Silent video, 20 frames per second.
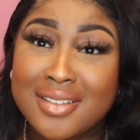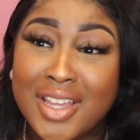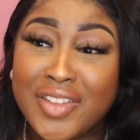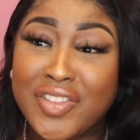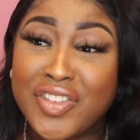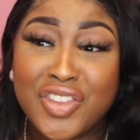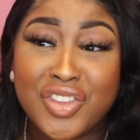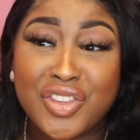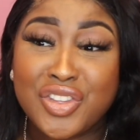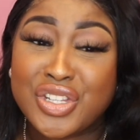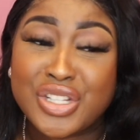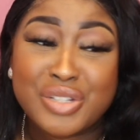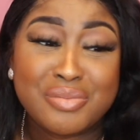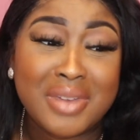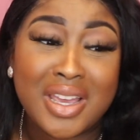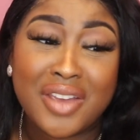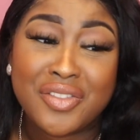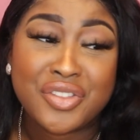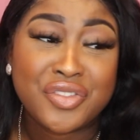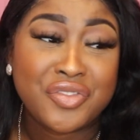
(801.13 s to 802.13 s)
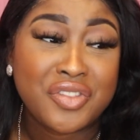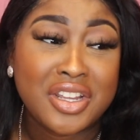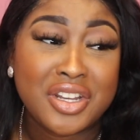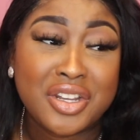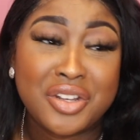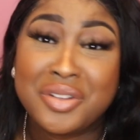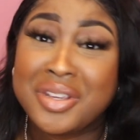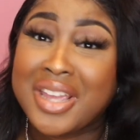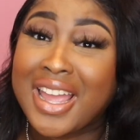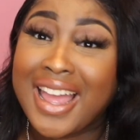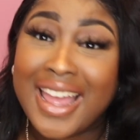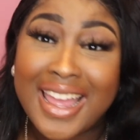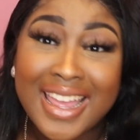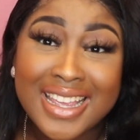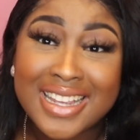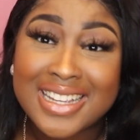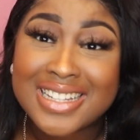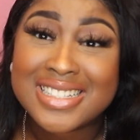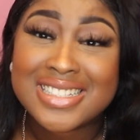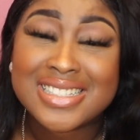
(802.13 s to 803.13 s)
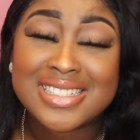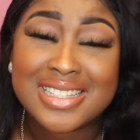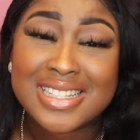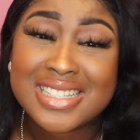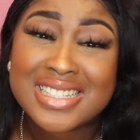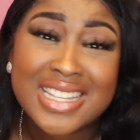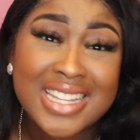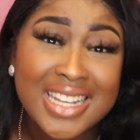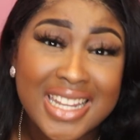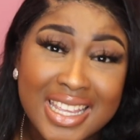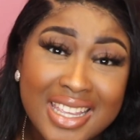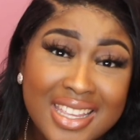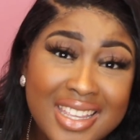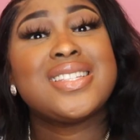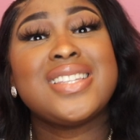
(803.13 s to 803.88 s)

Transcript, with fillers: I think you just might have to find a new guy because that's headache.